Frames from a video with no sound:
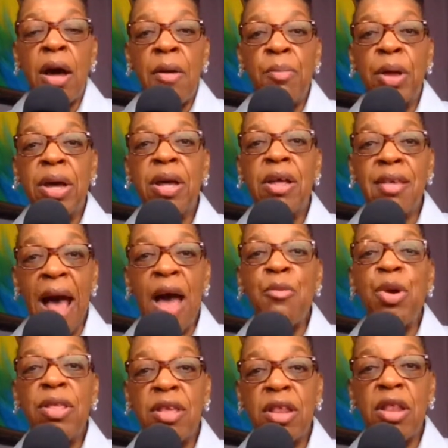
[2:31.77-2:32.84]
because I
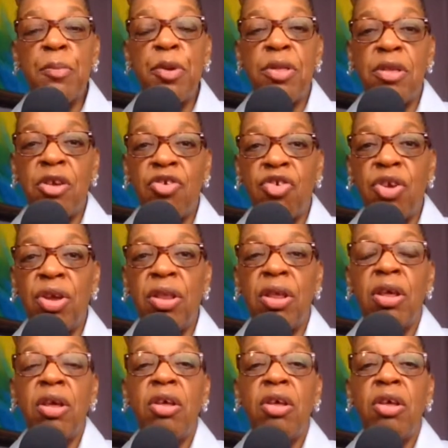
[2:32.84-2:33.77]
was in the position